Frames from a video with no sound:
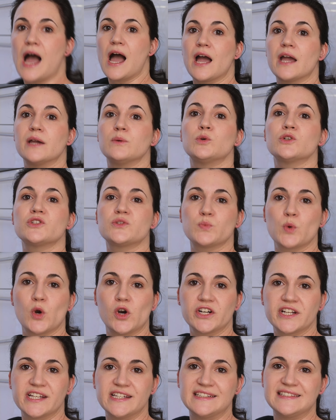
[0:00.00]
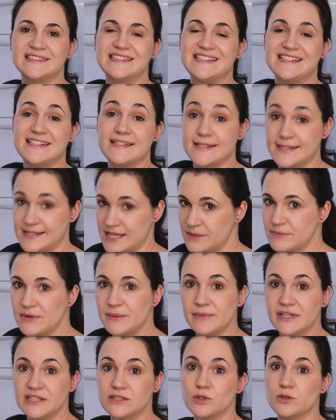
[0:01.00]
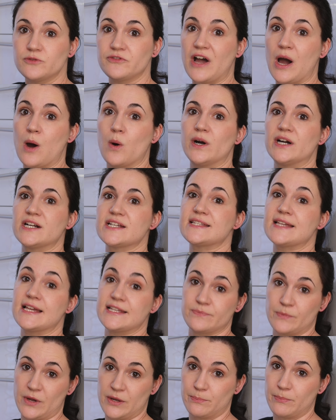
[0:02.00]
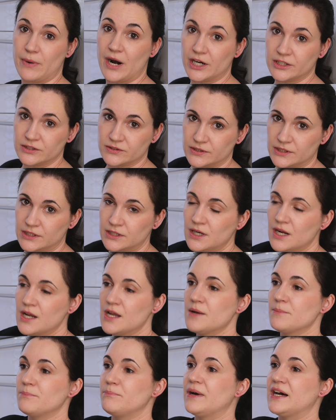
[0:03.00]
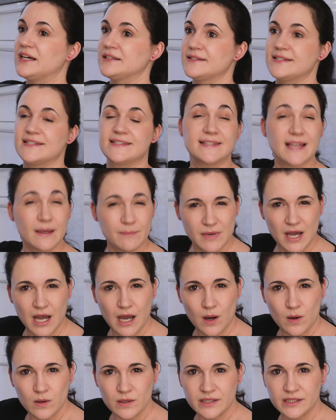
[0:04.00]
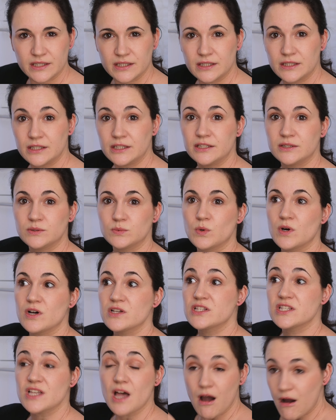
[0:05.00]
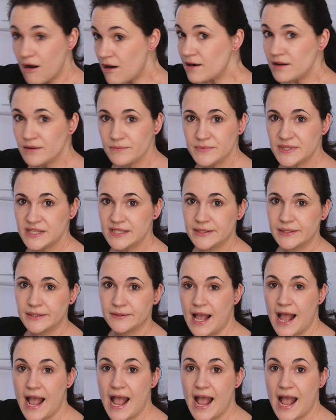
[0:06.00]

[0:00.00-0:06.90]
I was working the same amount of hours as my partner, but somehow it was all on me.